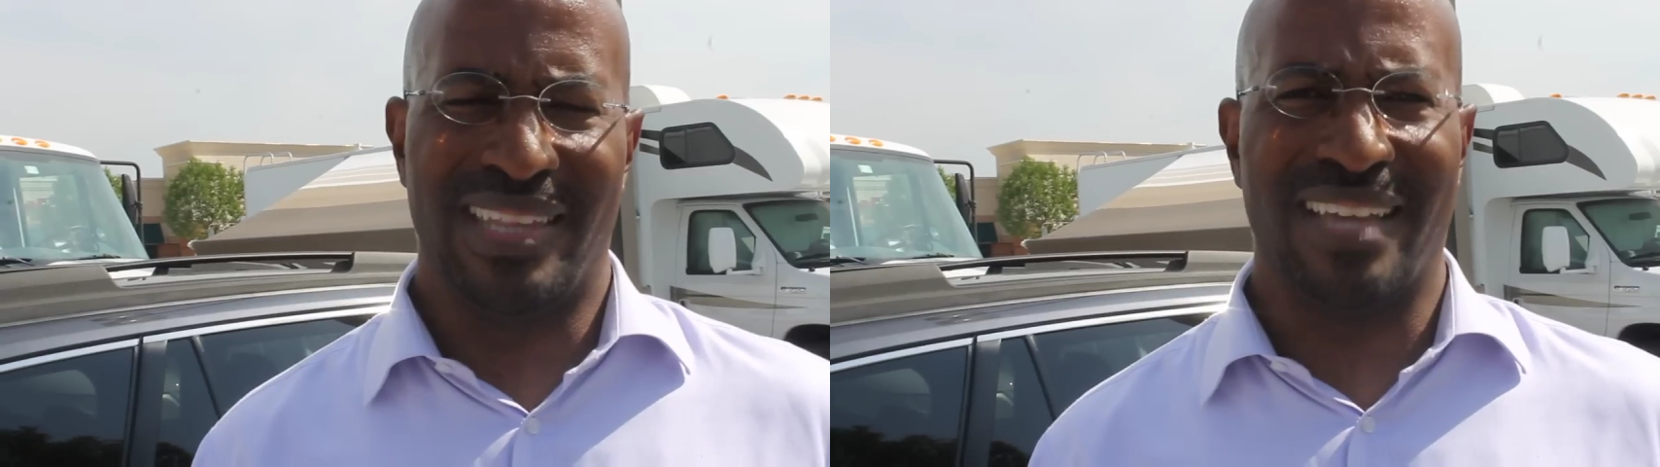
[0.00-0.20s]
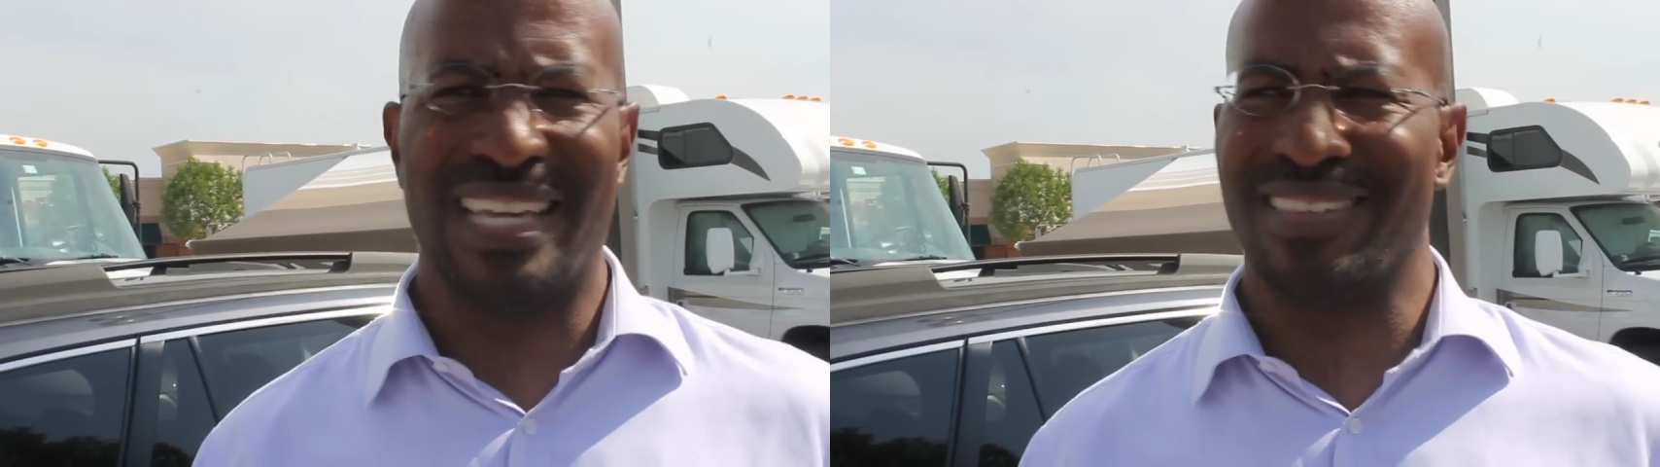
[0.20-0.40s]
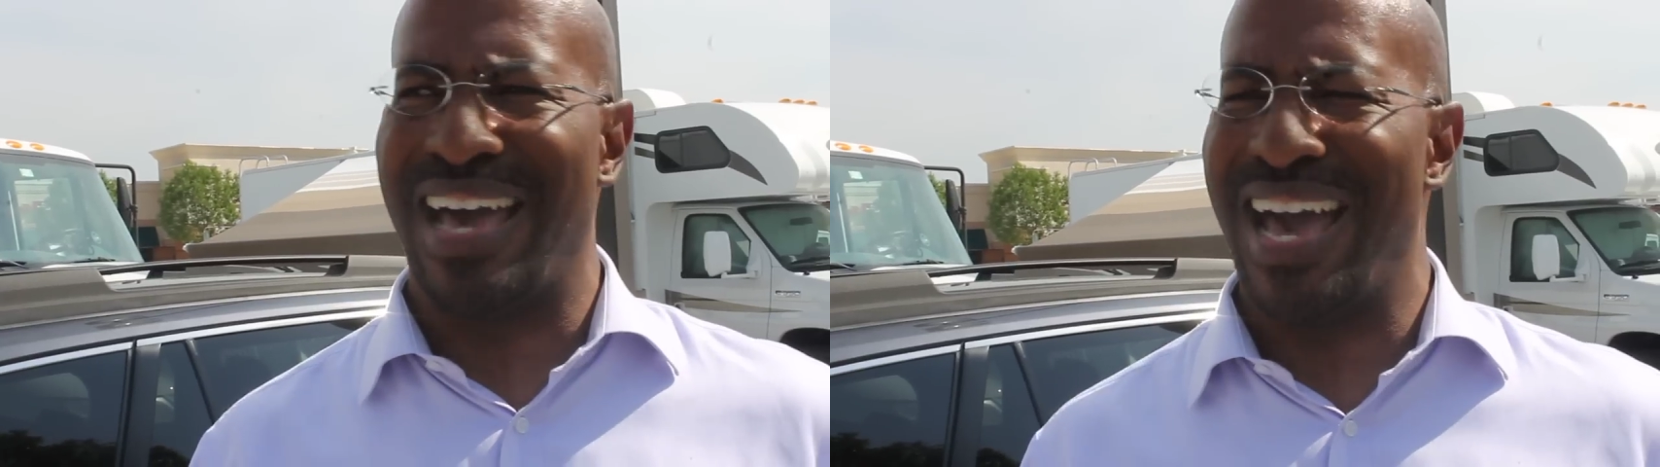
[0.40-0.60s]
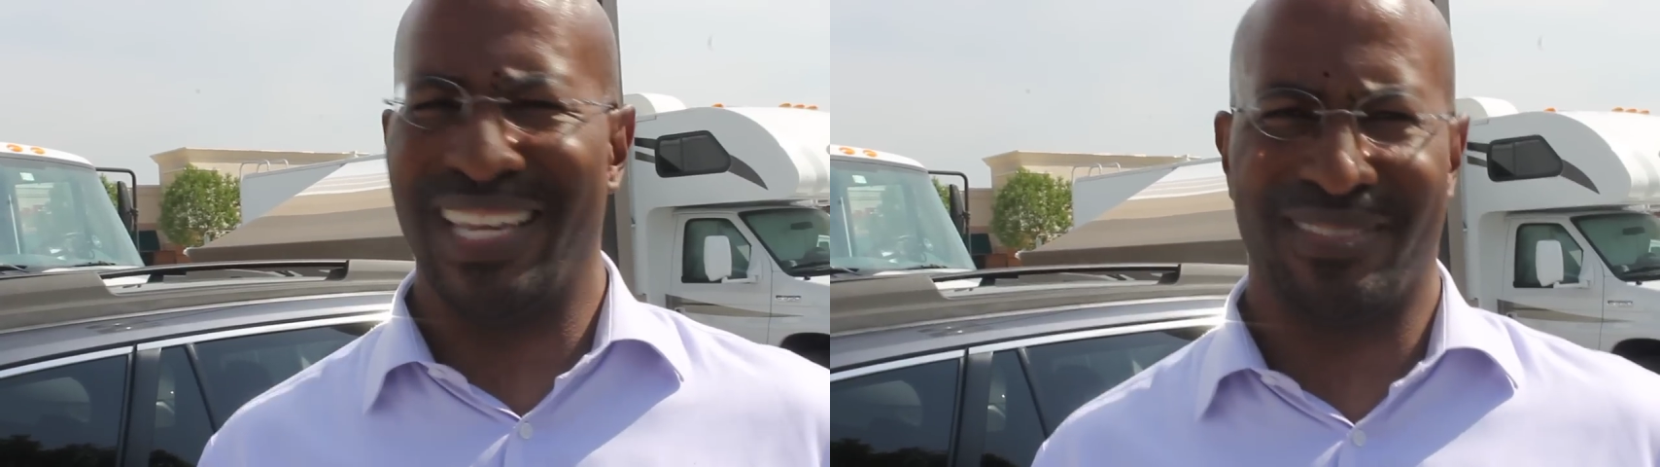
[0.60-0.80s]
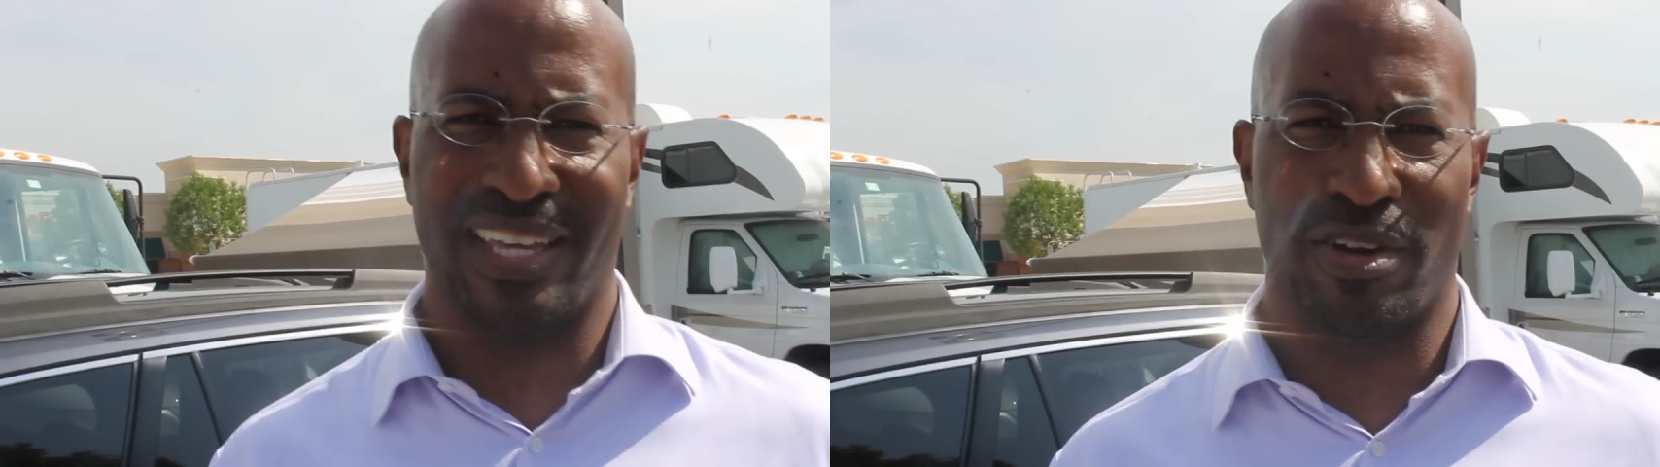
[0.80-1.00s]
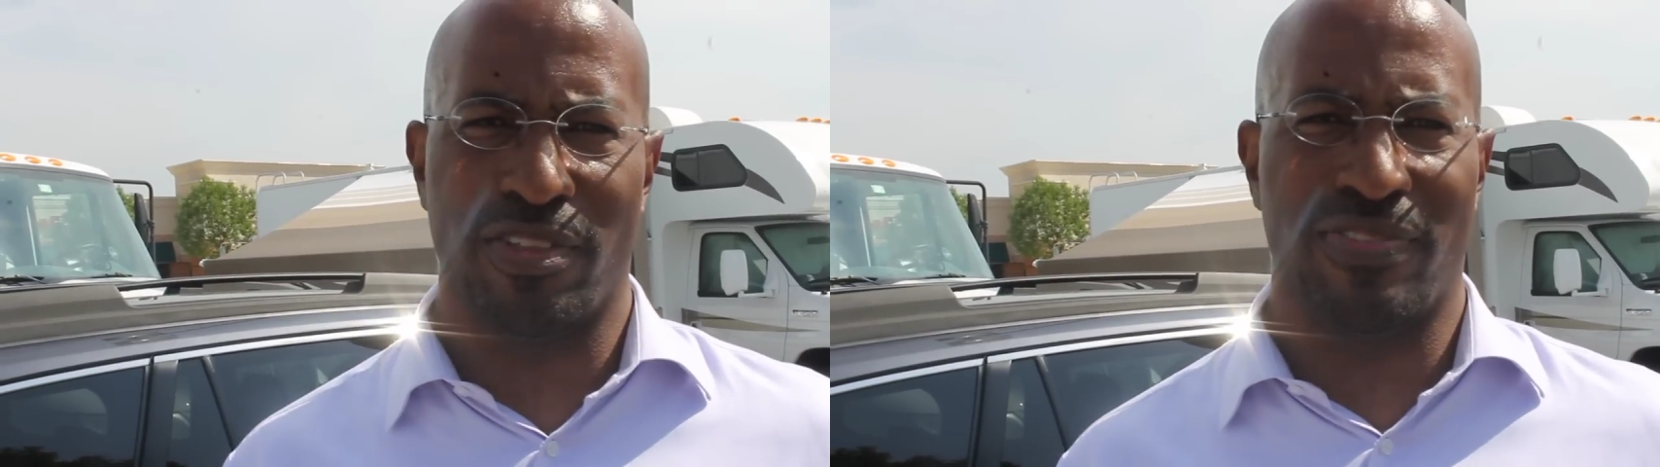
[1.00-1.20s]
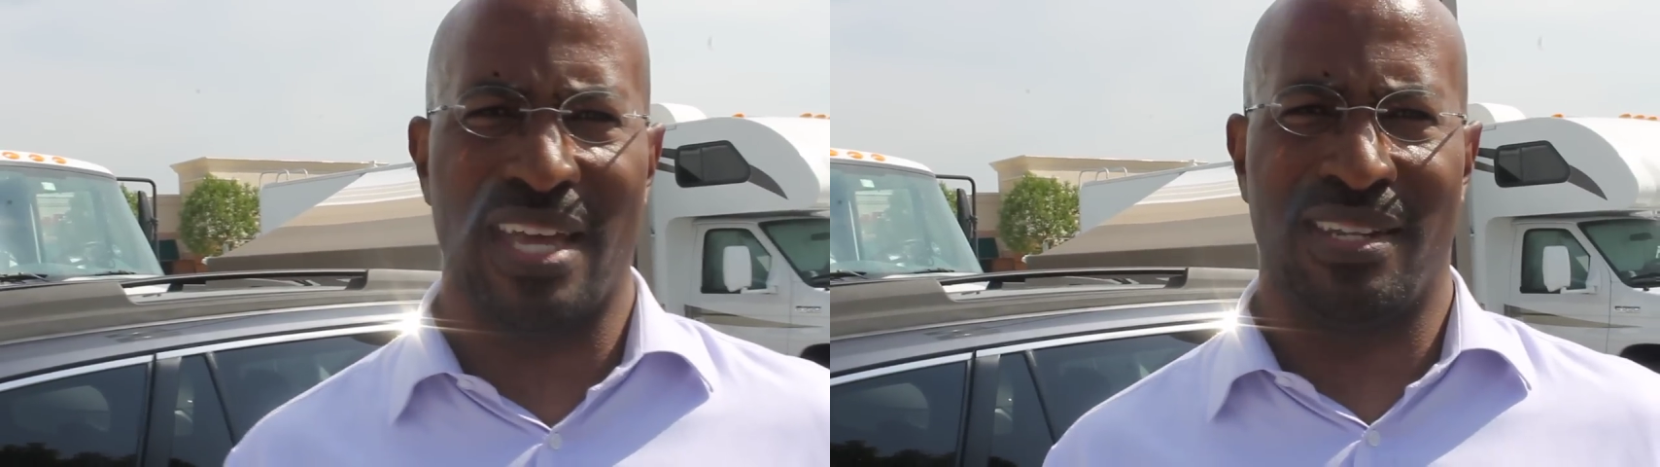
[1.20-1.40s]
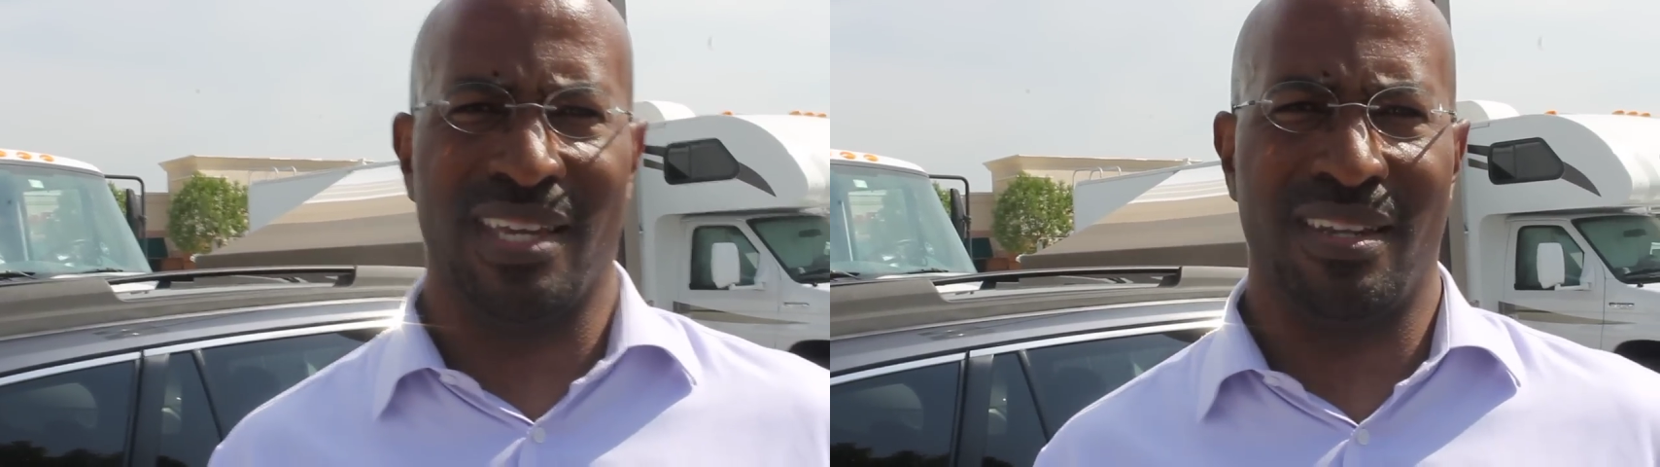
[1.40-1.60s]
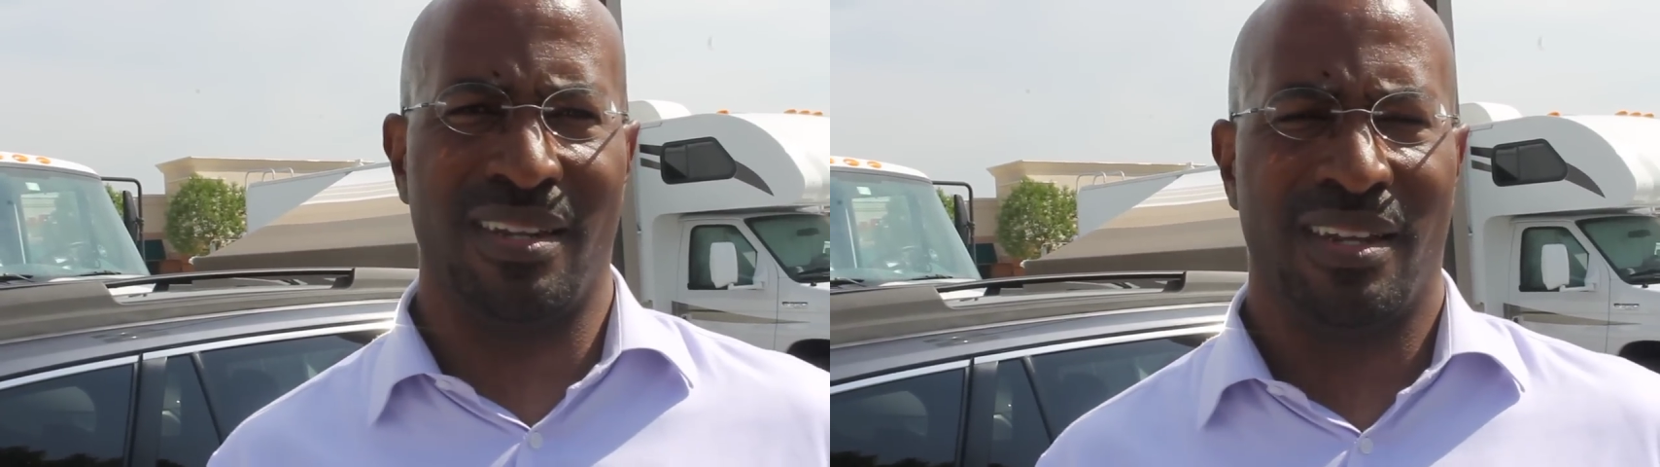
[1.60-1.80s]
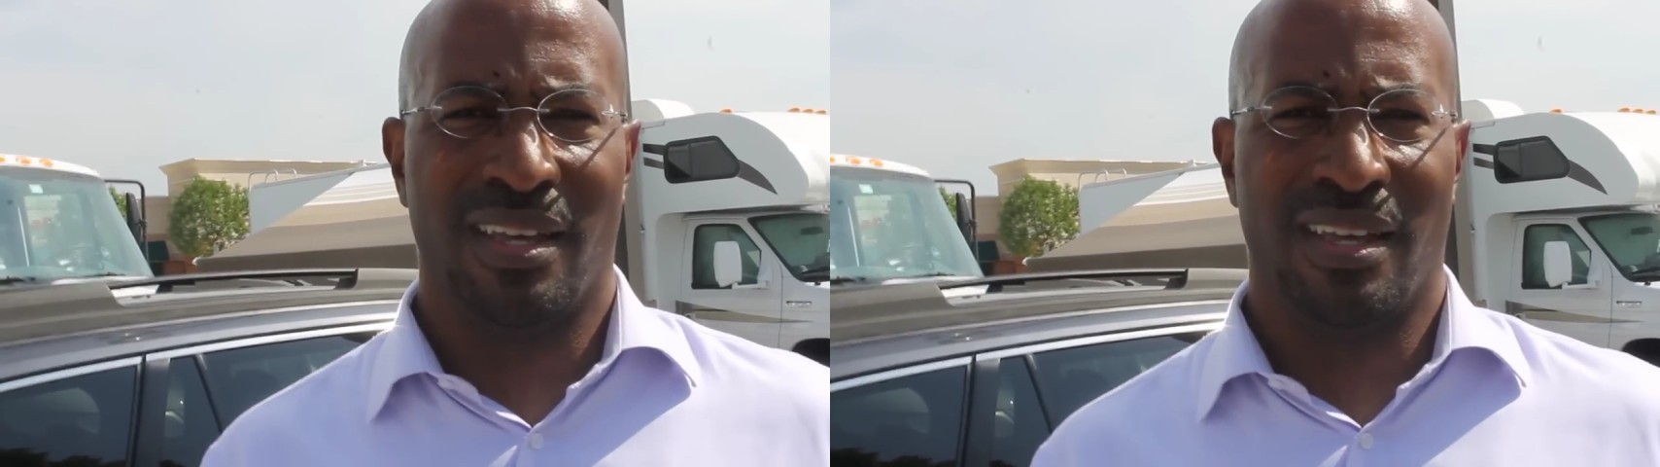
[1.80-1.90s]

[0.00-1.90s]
And now that's a high standard that they didn't